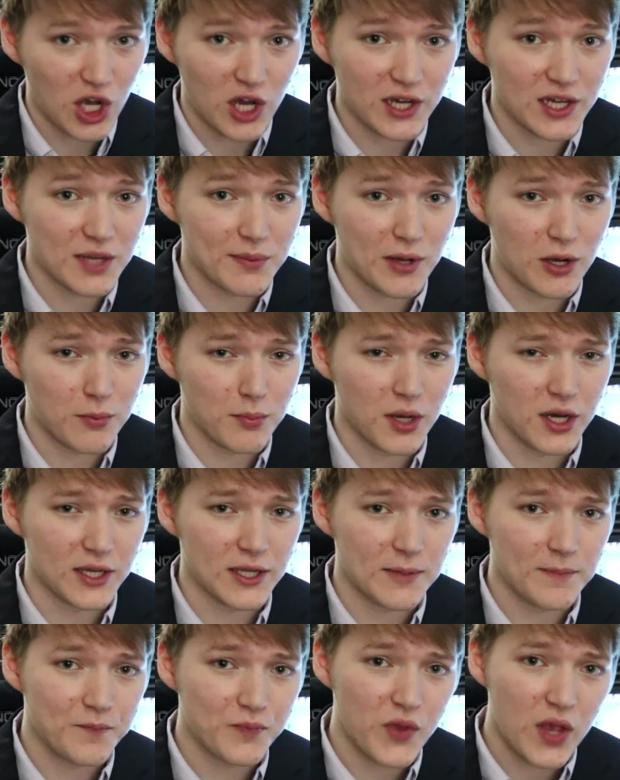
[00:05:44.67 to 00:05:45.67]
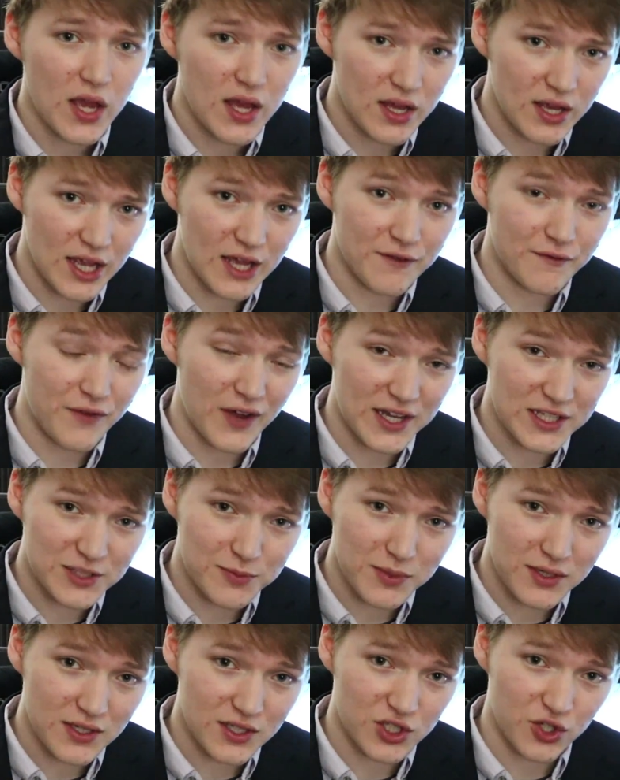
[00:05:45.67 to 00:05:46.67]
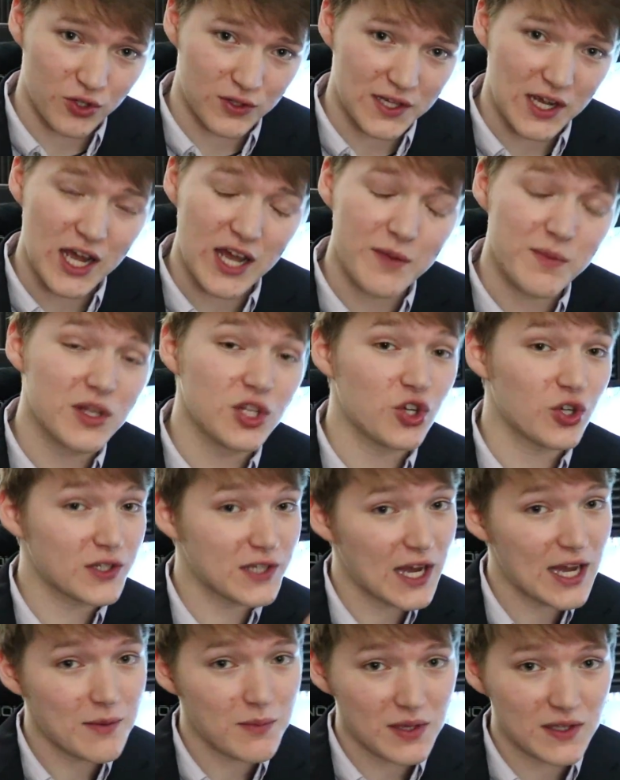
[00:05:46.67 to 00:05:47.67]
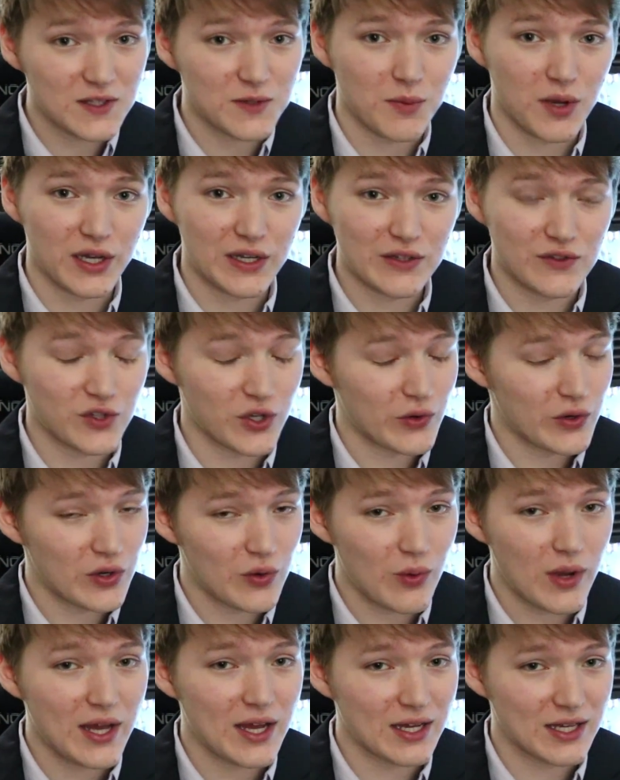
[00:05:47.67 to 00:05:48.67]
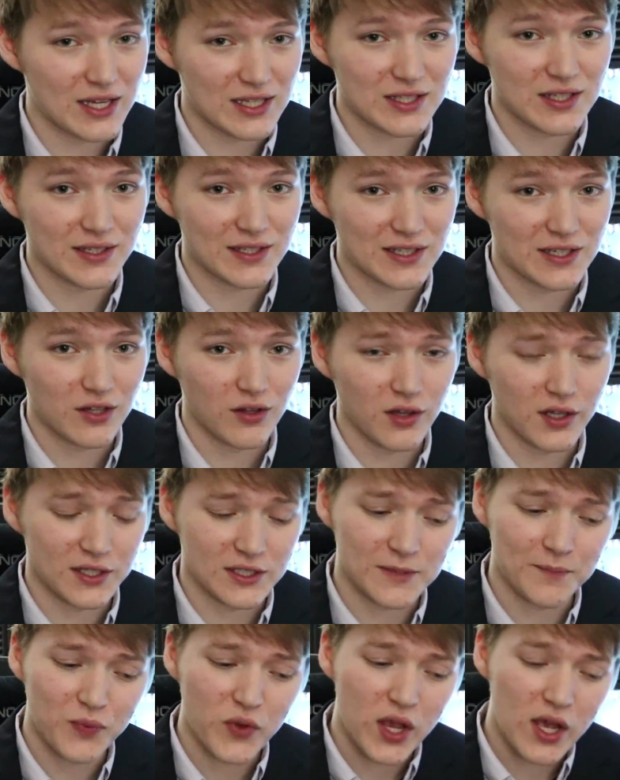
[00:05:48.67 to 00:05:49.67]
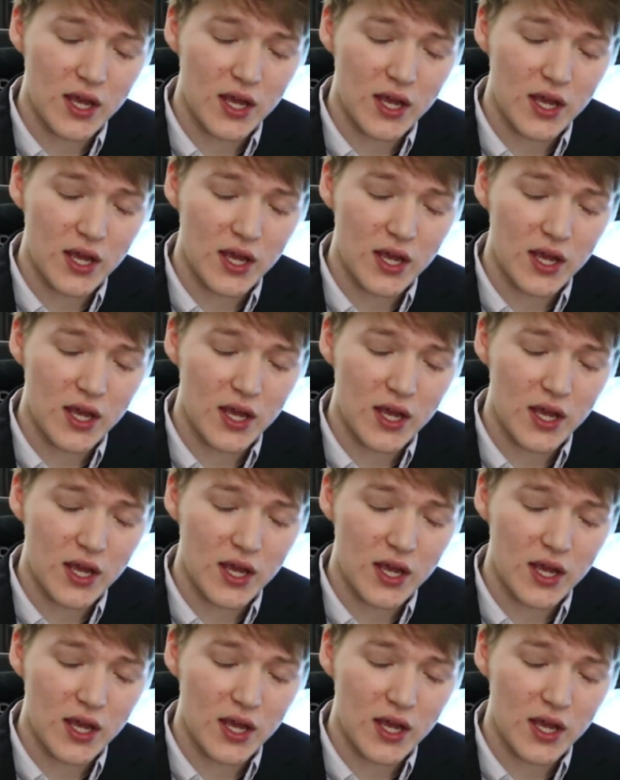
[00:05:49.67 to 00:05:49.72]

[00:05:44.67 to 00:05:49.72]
talking about money. Investment is your time, and your time is money. So in a way, I guess it still is.